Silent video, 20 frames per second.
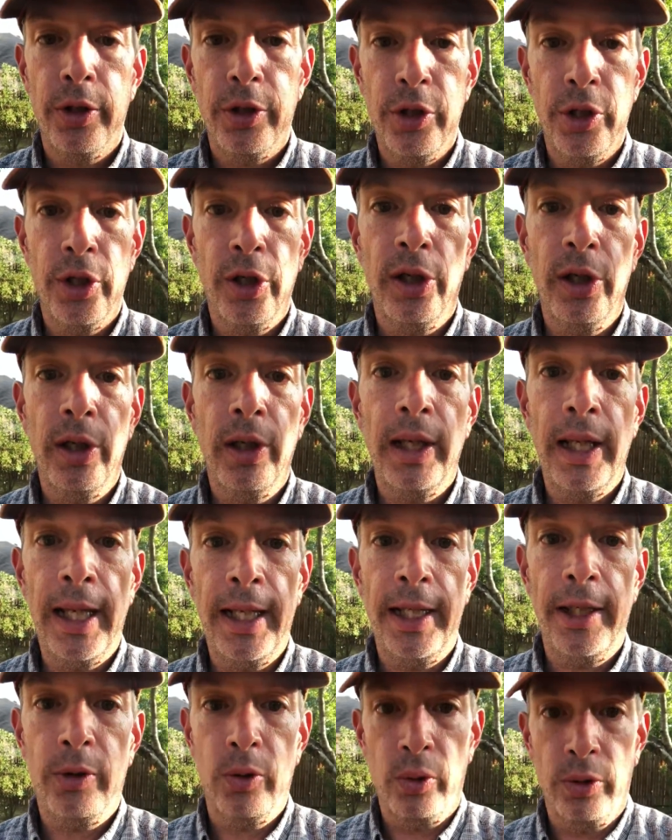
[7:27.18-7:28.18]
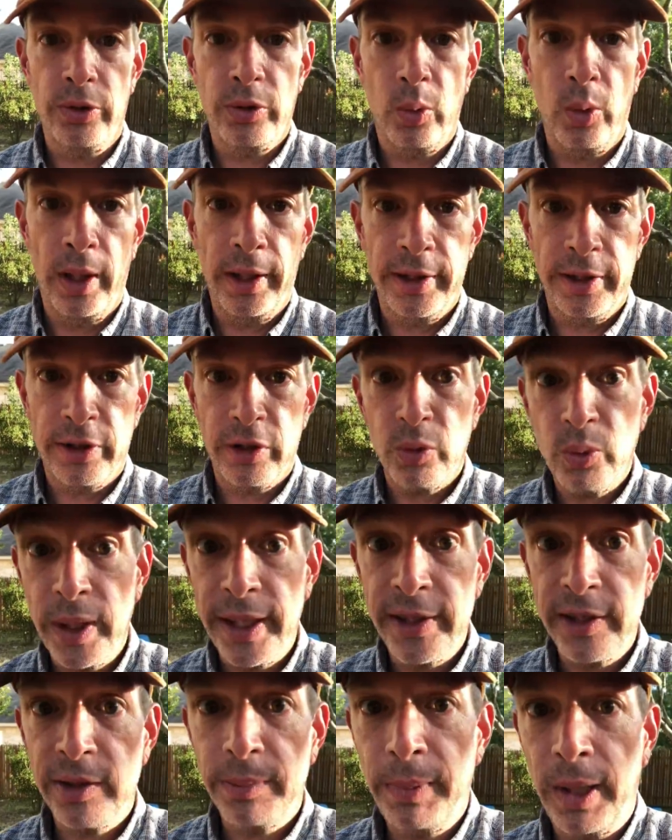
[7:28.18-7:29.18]
your N=1
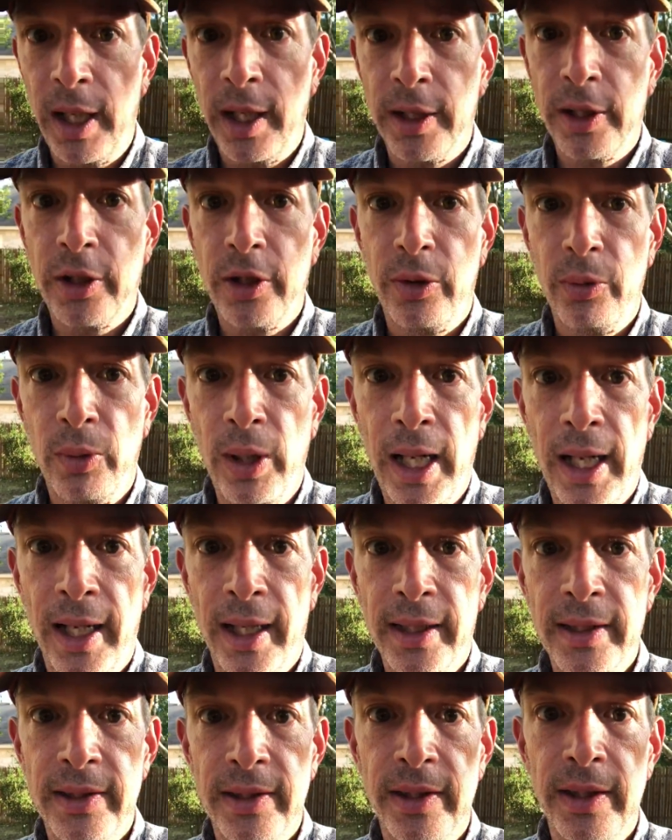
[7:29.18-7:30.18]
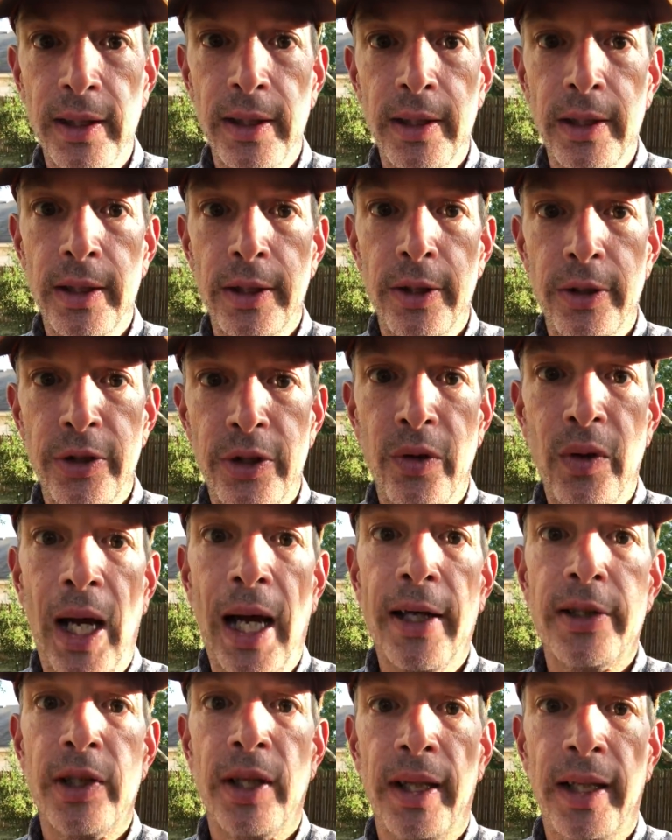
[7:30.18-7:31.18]
sweet spot correct to
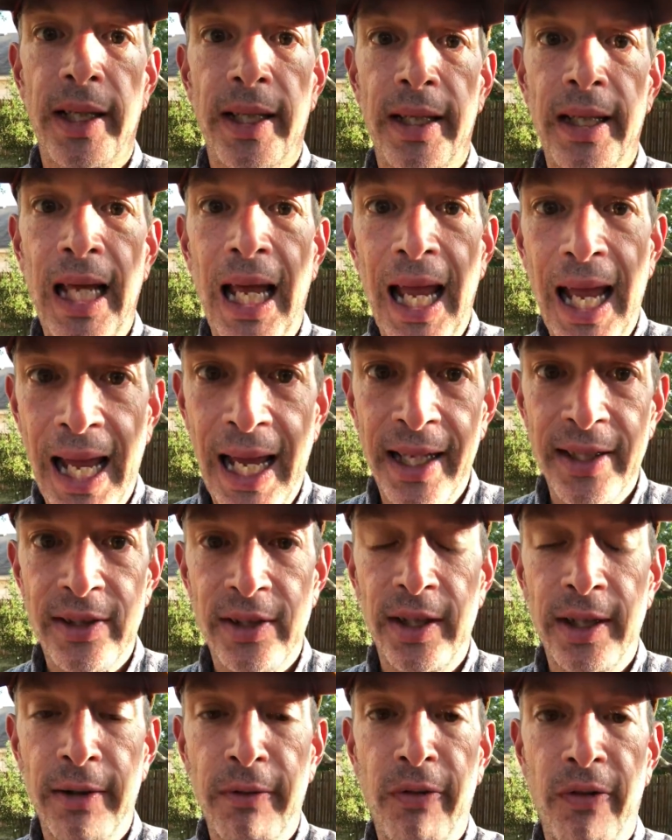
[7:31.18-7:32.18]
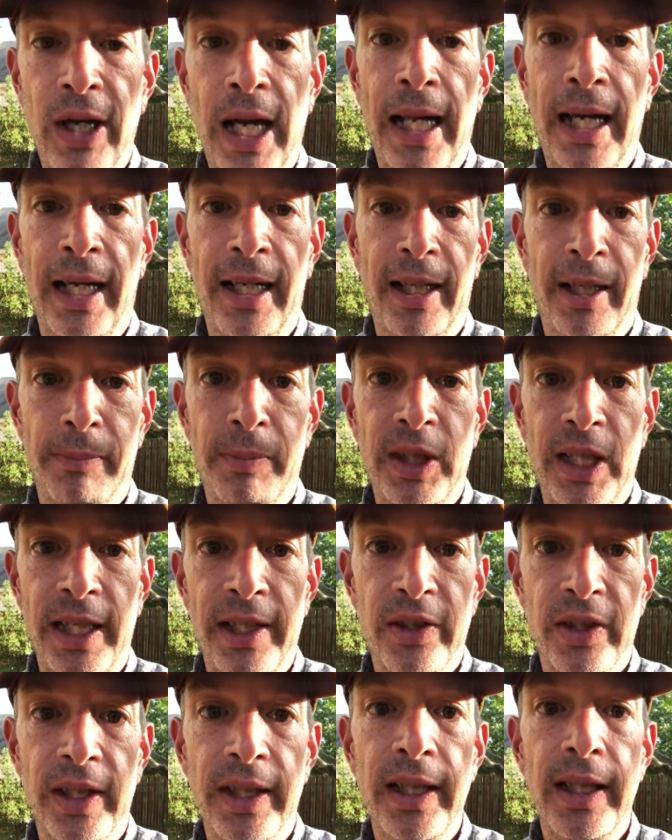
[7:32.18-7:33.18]
actually enhancing fat
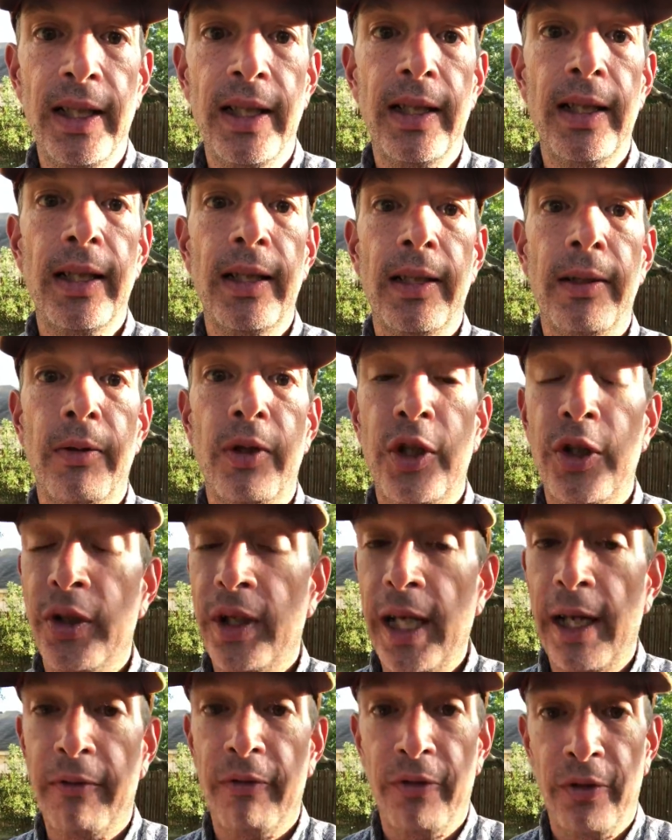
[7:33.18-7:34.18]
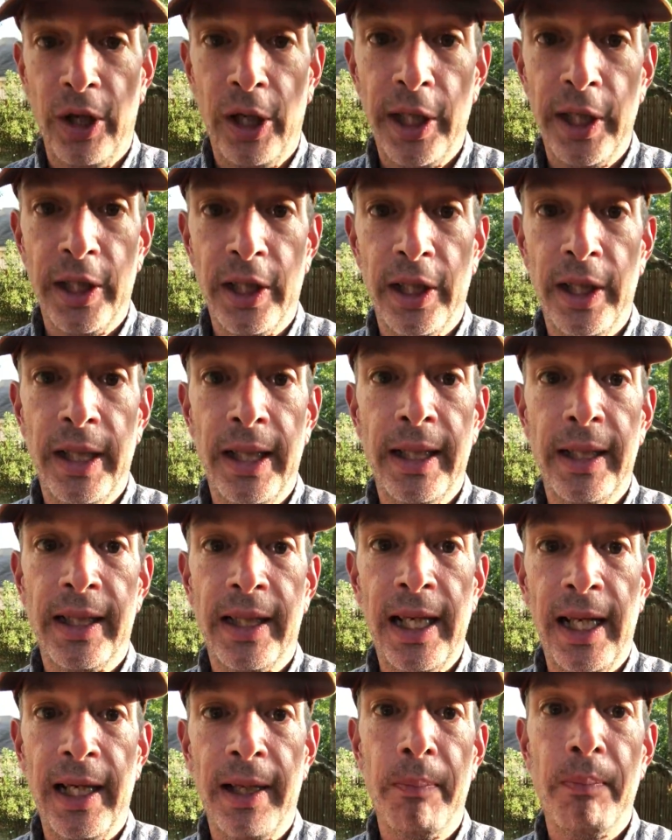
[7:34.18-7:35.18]
adaptation. You get very good at
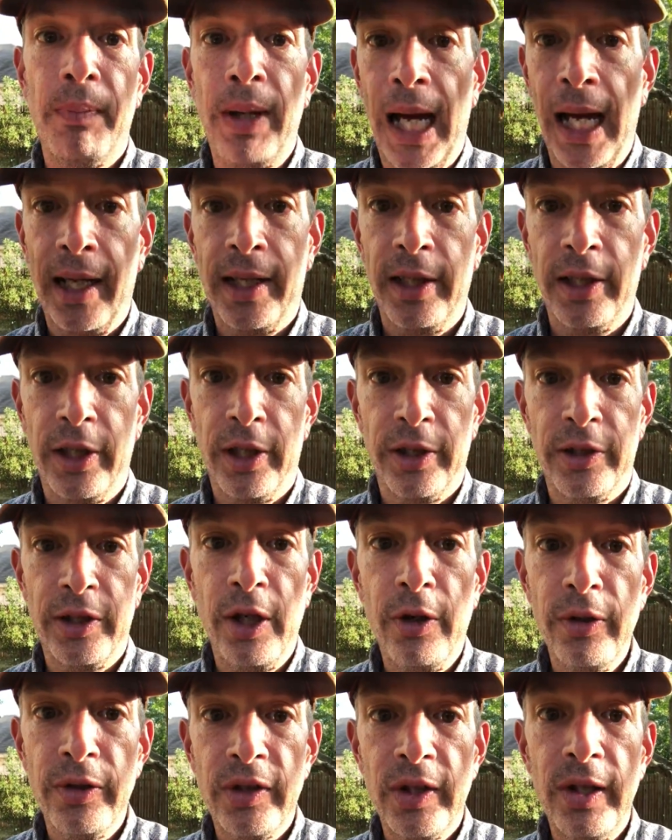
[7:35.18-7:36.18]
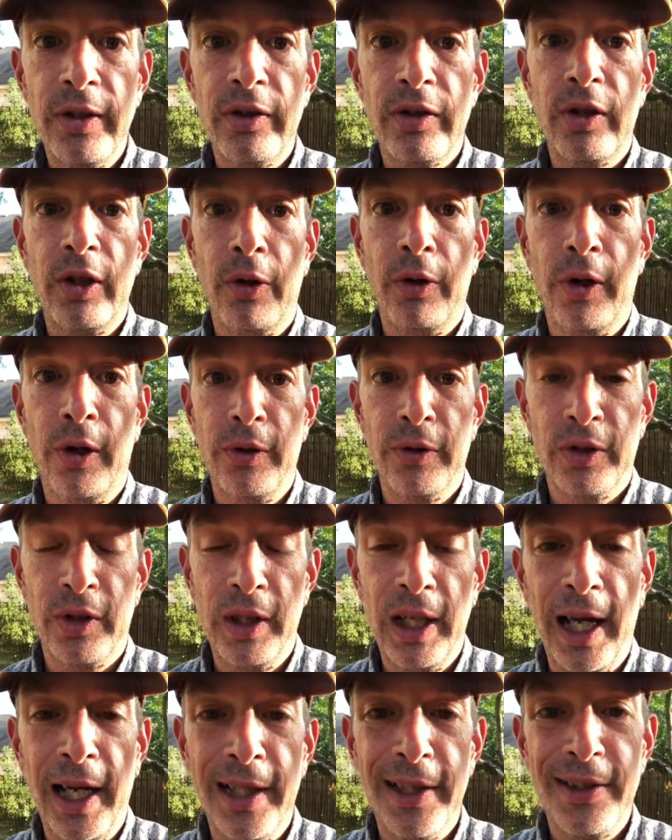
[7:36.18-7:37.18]
getting back in ketosis. So those
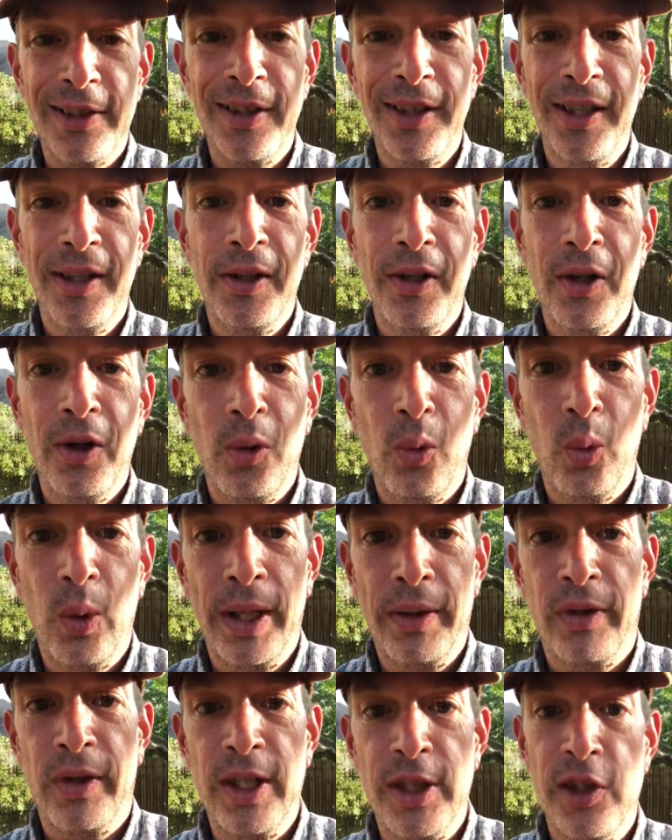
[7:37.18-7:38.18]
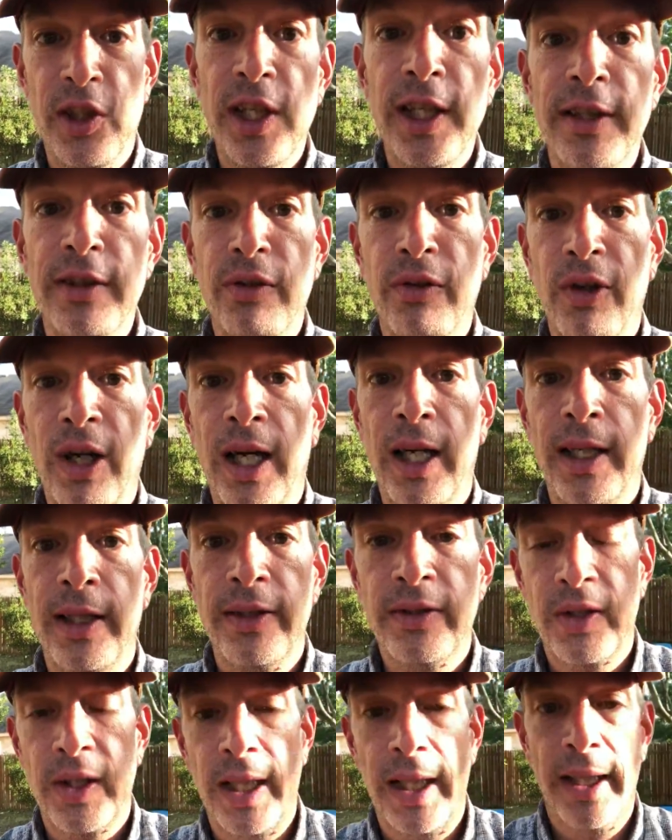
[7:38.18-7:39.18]
nights with the cheese
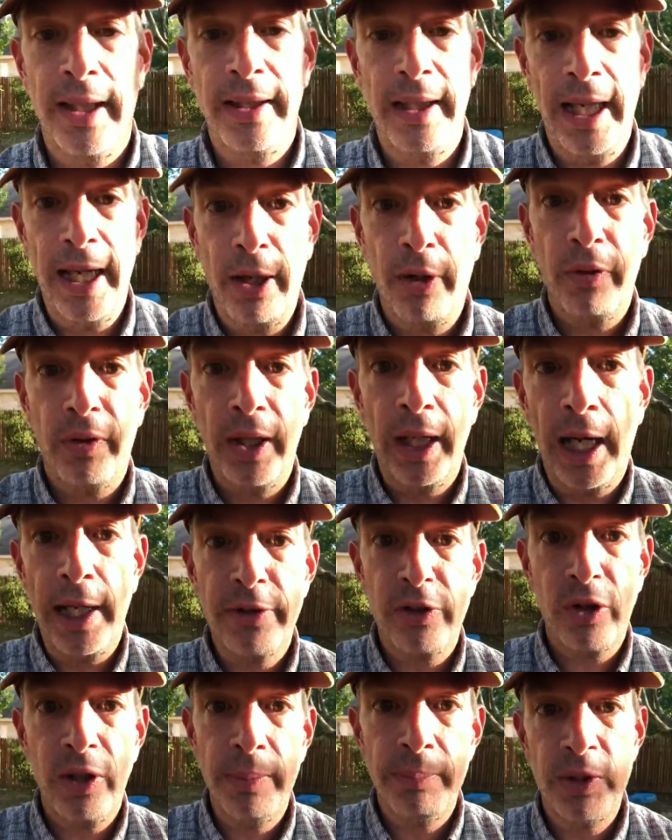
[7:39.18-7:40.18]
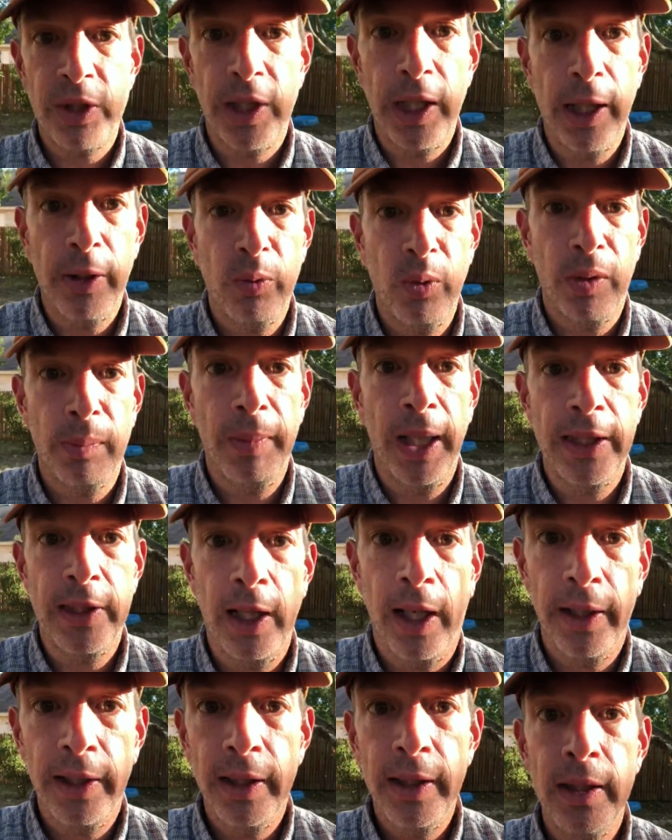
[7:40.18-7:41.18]
fries and the healthy ice cream shared with my
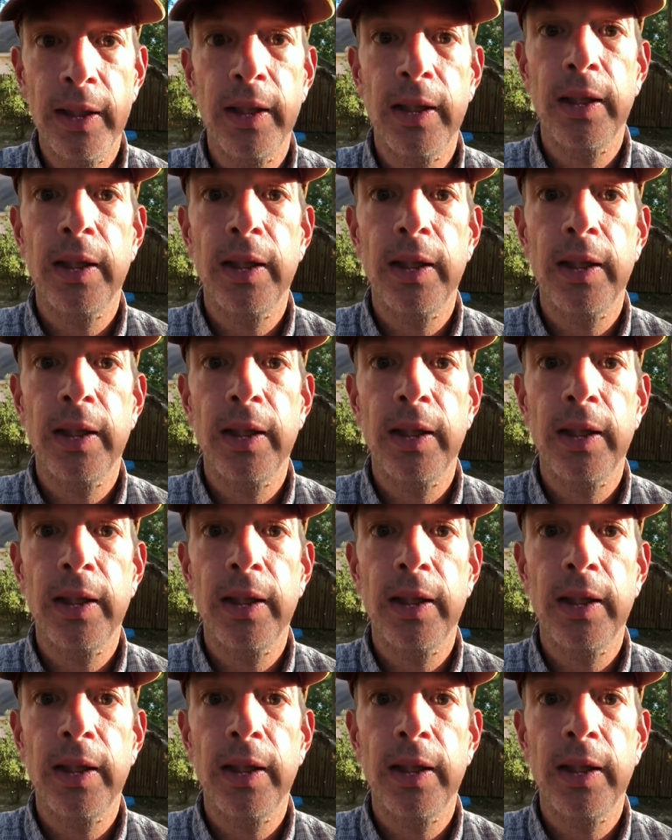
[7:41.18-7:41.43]
daughter,